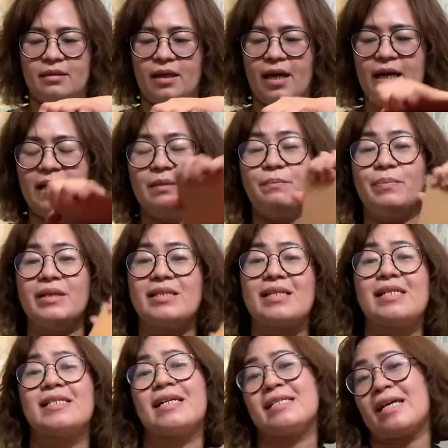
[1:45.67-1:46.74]
8-piece
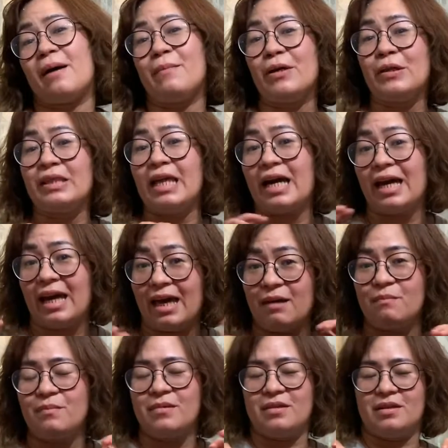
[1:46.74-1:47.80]
kasi kasama yung takip.